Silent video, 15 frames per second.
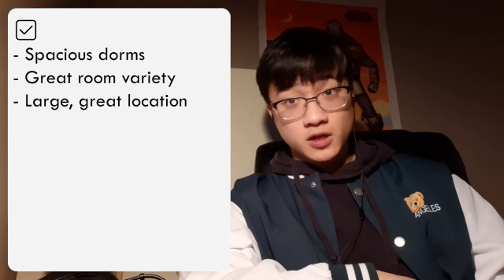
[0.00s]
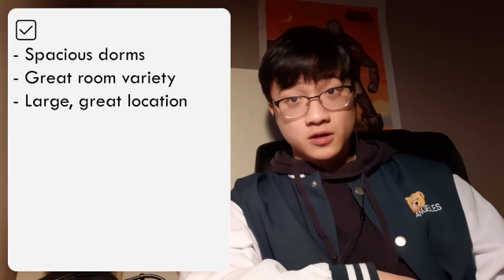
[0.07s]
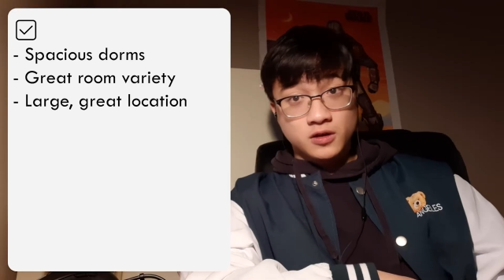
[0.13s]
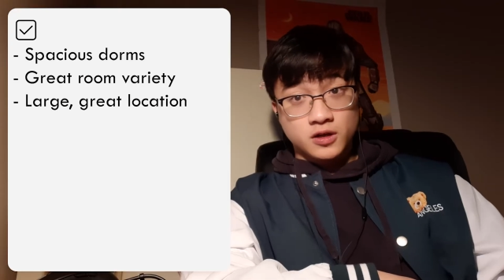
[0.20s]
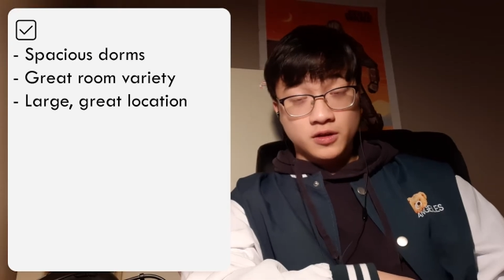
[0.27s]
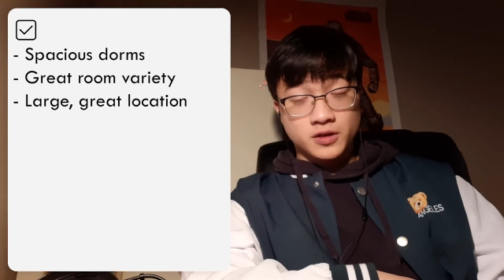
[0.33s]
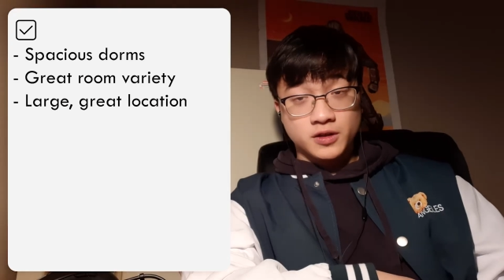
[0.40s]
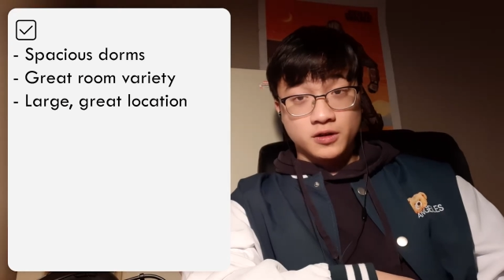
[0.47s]

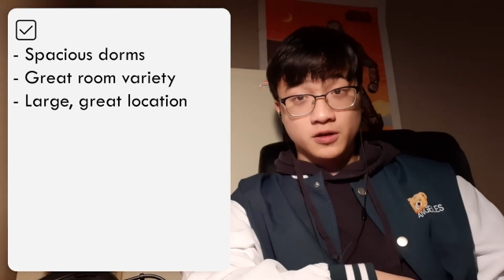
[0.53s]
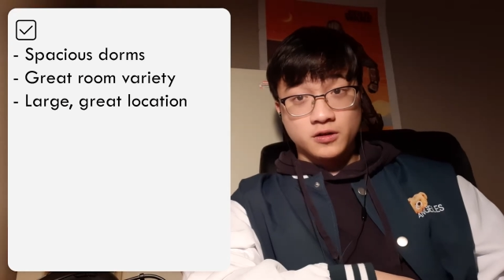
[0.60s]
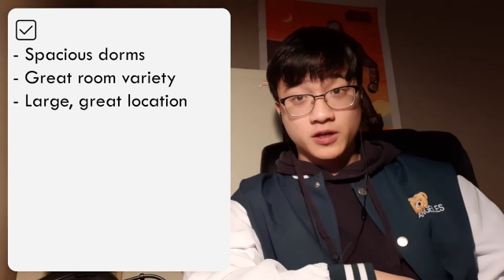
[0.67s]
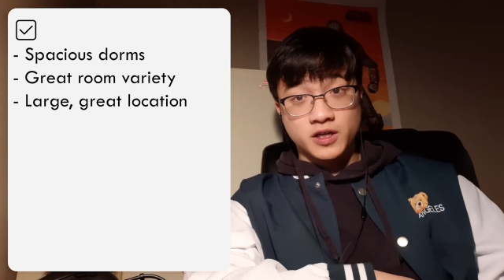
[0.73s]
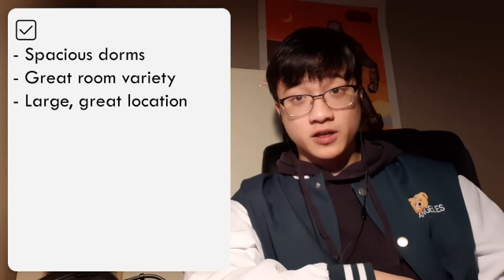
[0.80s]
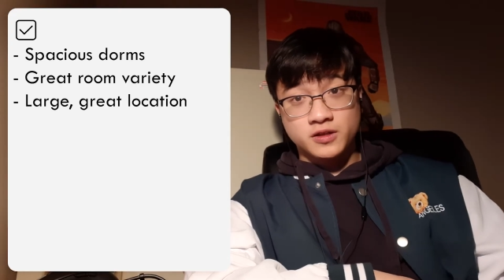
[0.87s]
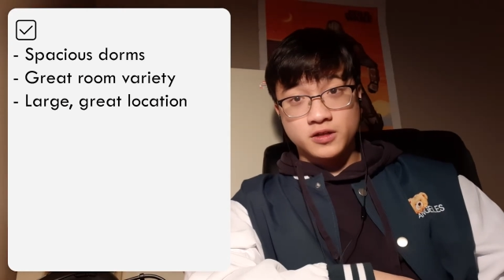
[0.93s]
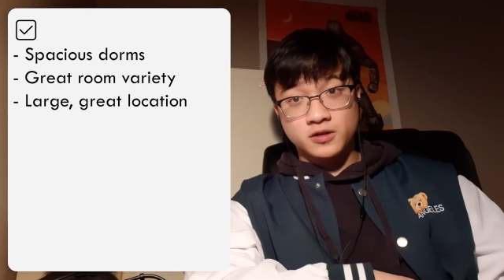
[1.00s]
On the other
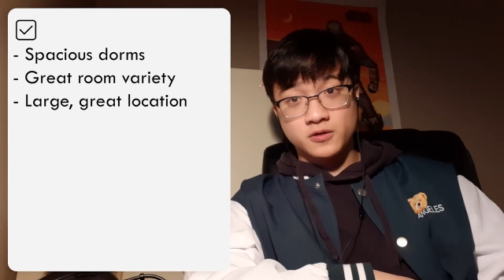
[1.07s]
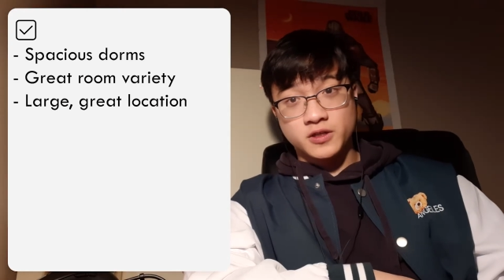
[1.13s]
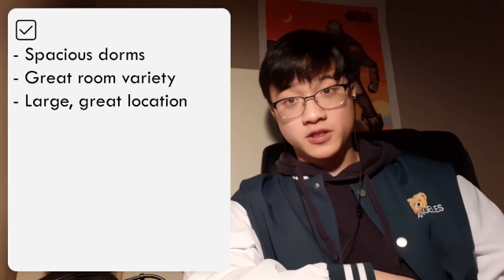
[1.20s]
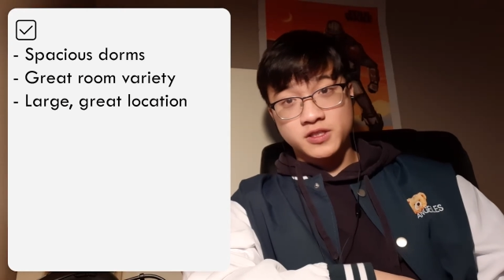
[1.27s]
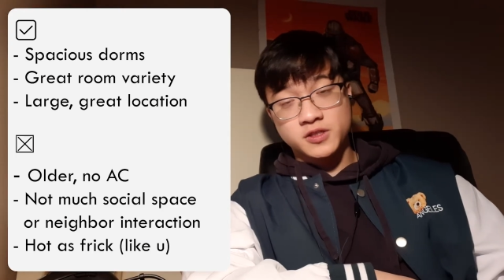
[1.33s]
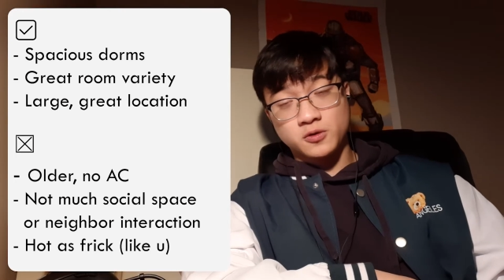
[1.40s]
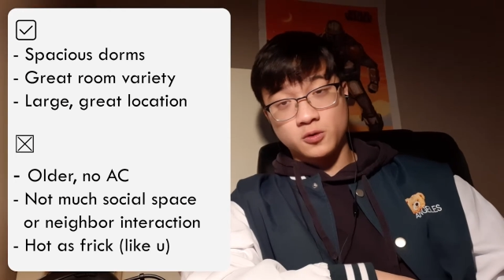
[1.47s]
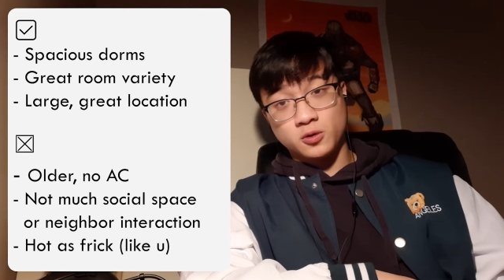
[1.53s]
hand, though, it is
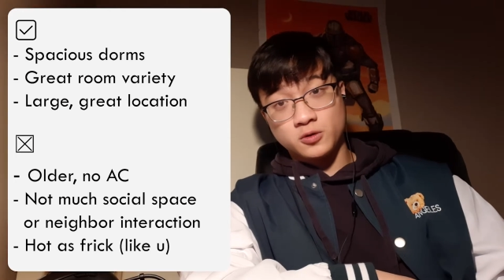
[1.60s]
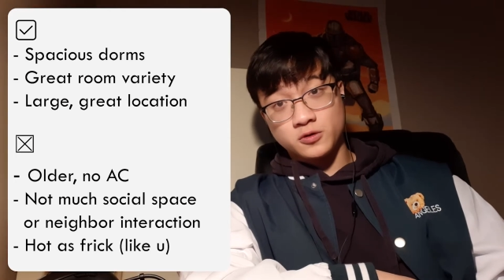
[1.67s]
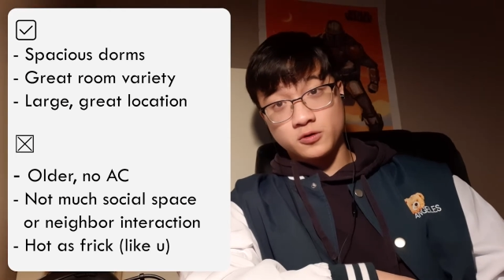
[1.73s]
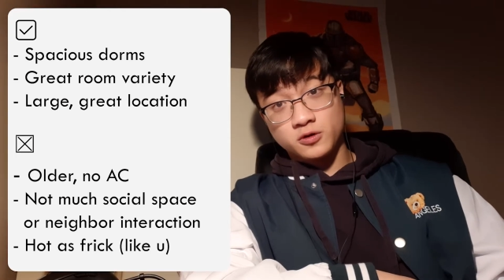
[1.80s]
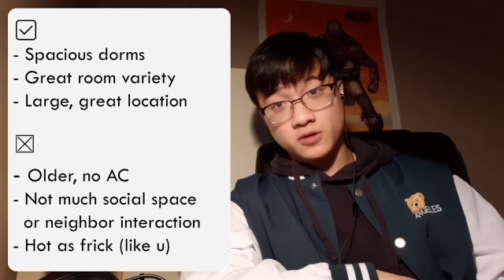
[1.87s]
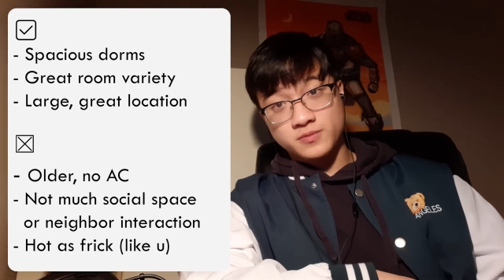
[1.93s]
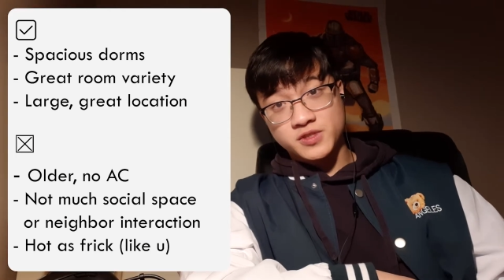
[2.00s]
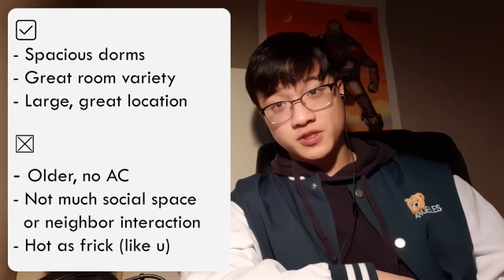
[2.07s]
an older
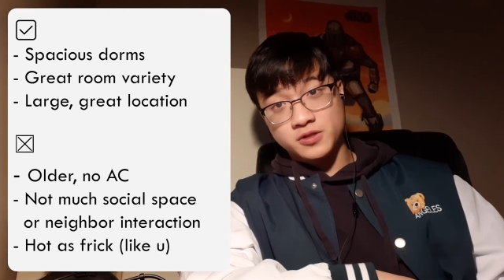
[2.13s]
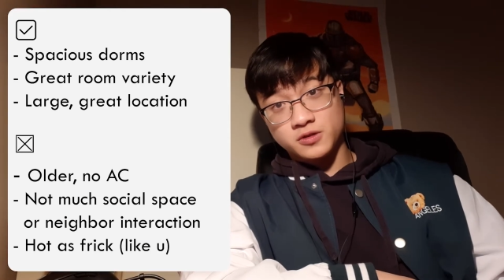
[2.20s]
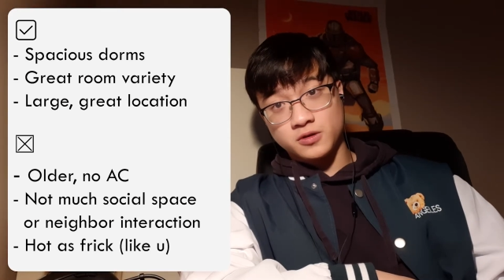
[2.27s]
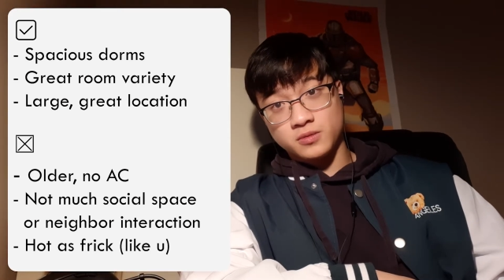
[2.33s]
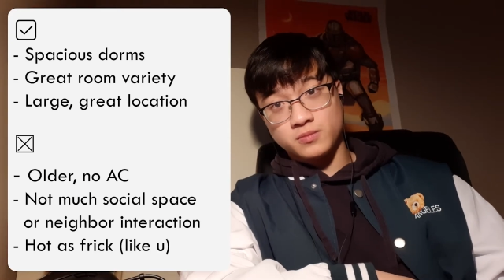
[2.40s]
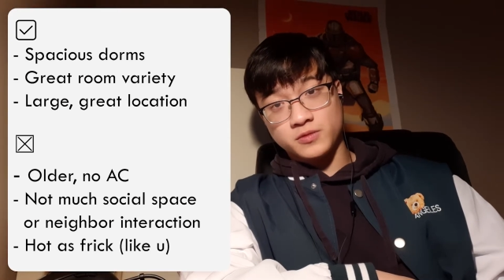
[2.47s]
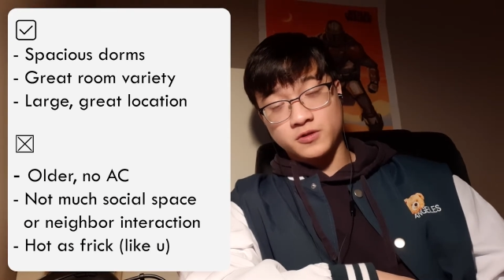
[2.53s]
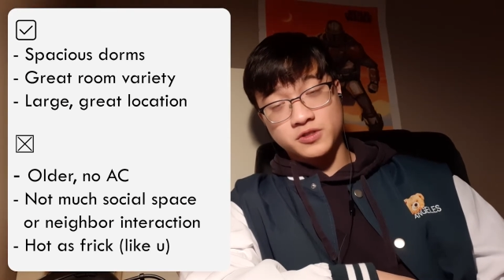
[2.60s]
dorm, so
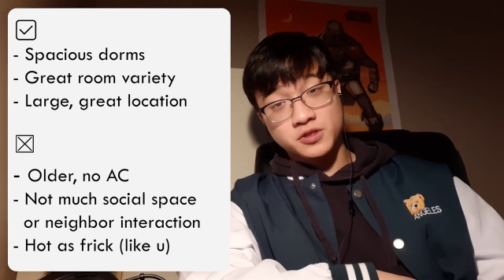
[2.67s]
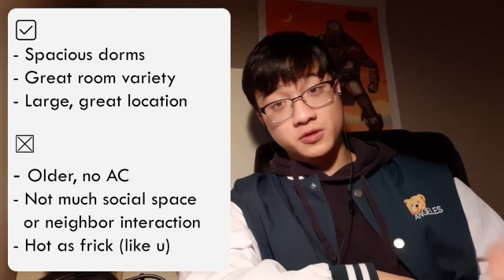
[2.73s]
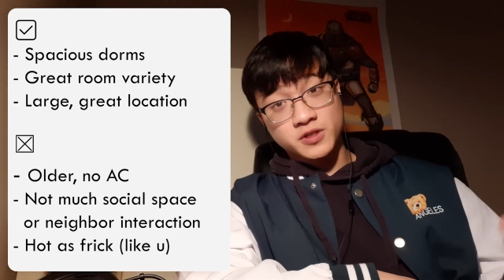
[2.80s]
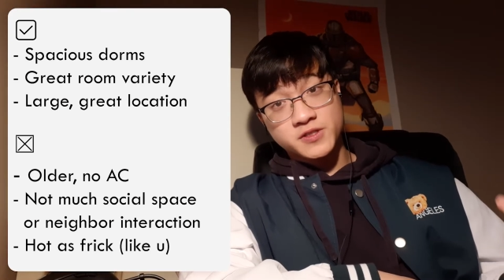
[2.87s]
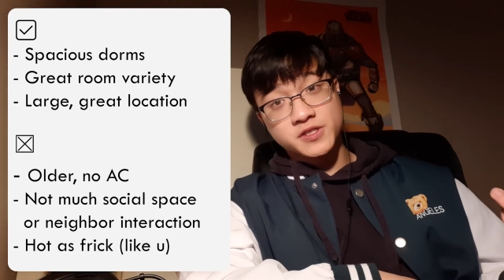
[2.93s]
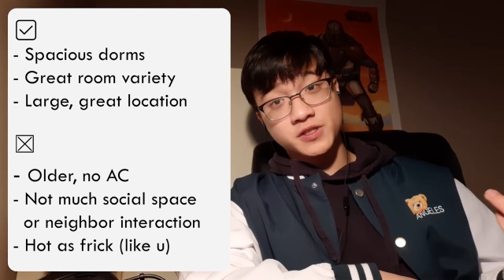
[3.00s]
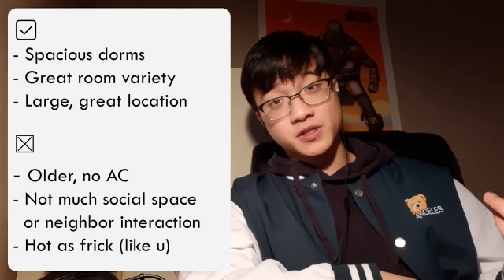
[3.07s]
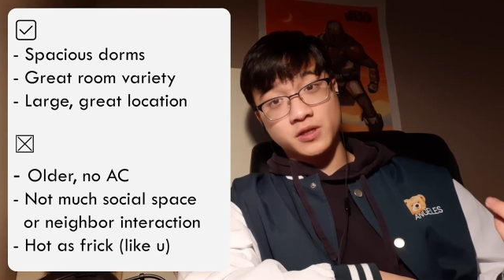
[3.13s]
there's no
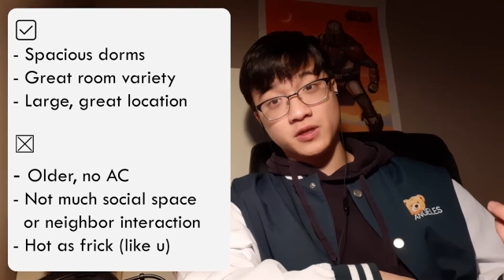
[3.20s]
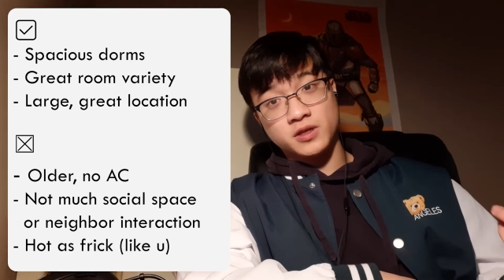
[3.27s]
AC,